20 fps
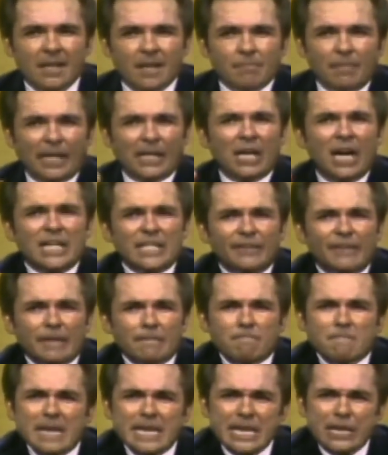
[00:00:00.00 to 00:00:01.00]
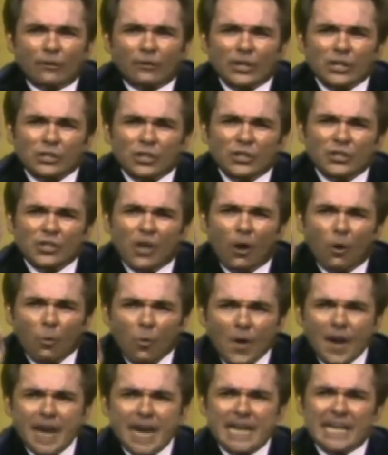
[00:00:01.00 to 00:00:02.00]
Because of it, many Christians are
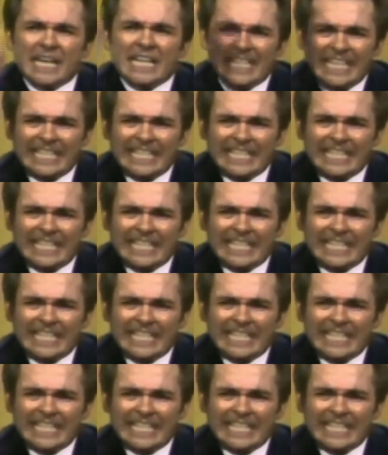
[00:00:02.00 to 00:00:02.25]
weak